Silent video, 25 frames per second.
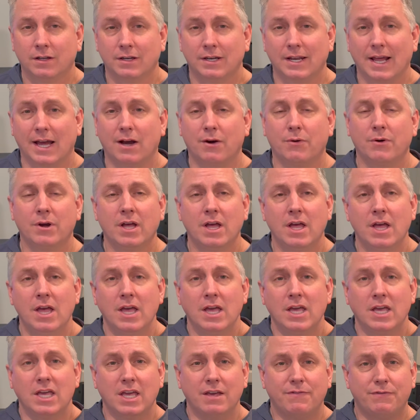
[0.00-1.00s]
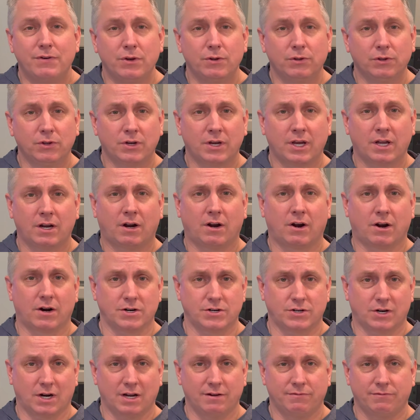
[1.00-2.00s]
Now, if you look at a
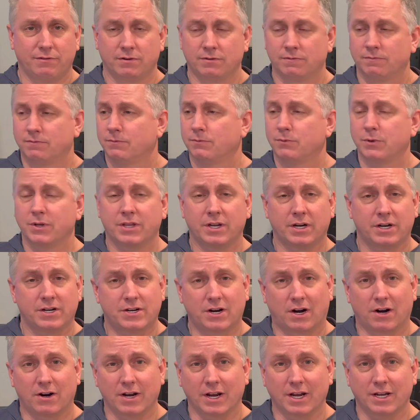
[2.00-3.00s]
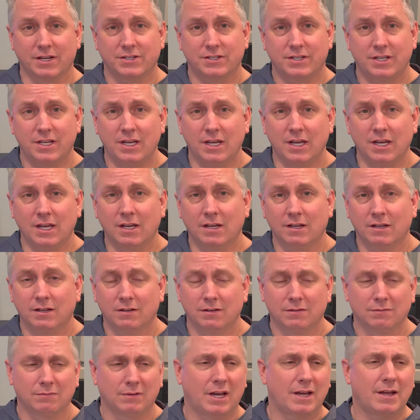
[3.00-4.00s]
hard drive with an Atari ST,
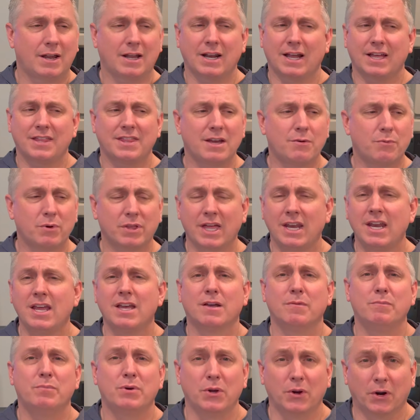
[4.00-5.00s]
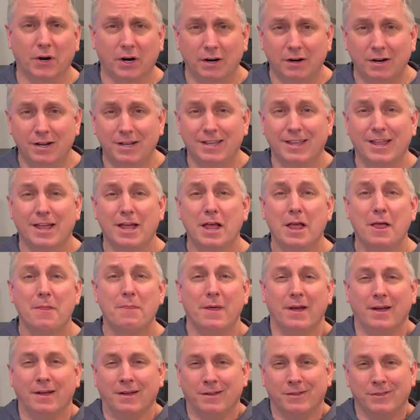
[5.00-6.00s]
and I think with any computer,
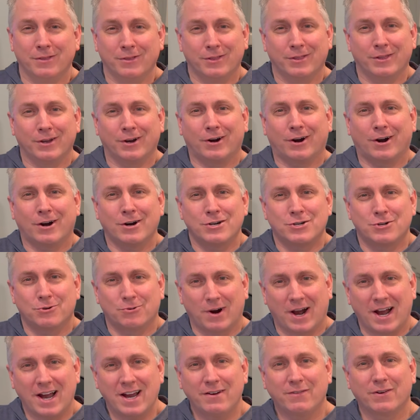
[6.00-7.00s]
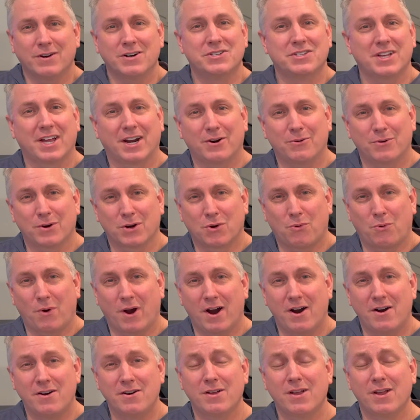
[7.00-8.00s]
there are drivers that are
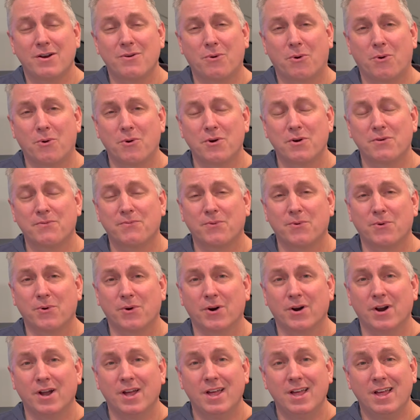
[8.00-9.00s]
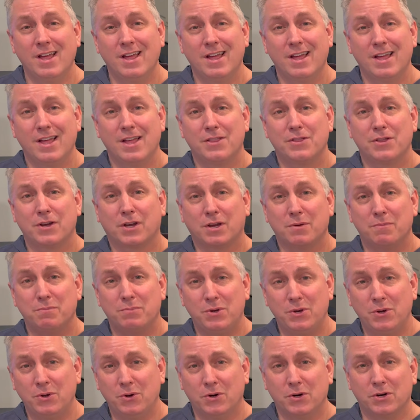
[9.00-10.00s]
required in order for the
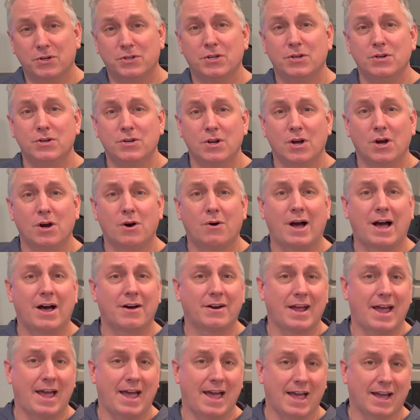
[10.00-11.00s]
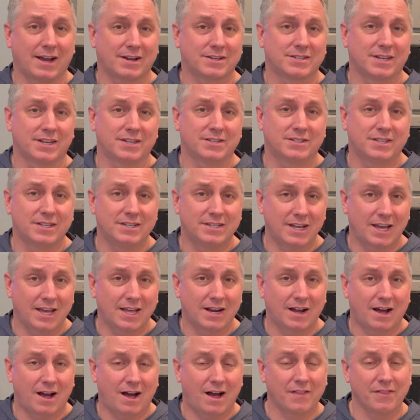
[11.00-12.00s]
computer to know how to access the
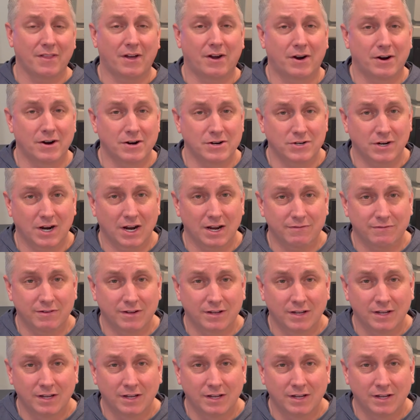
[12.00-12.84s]
data on the hard drive.